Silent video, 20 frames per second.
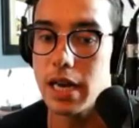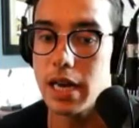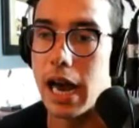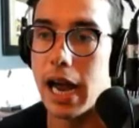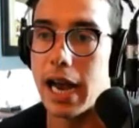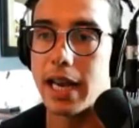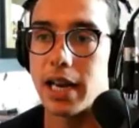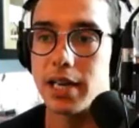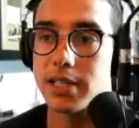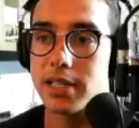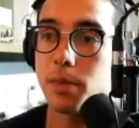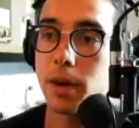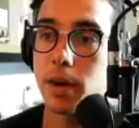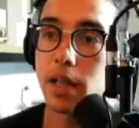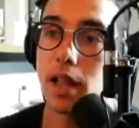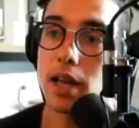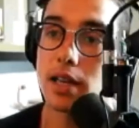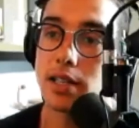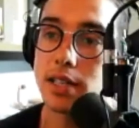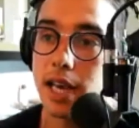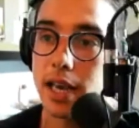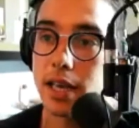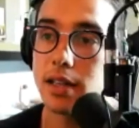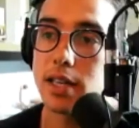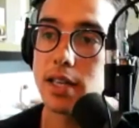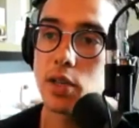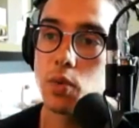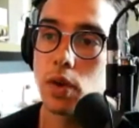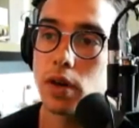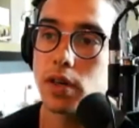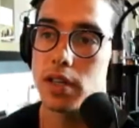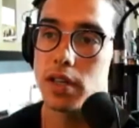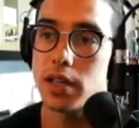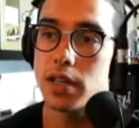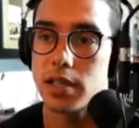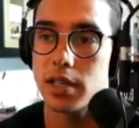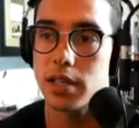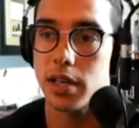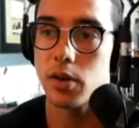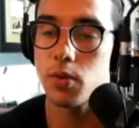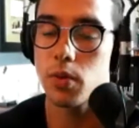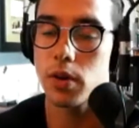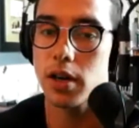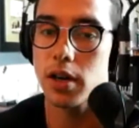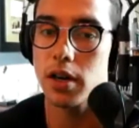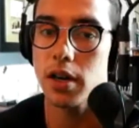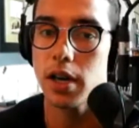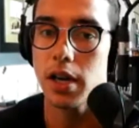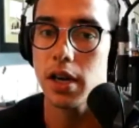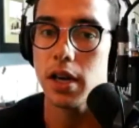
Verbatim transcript: I get to tell my clients, hey, this worked and this didn't work.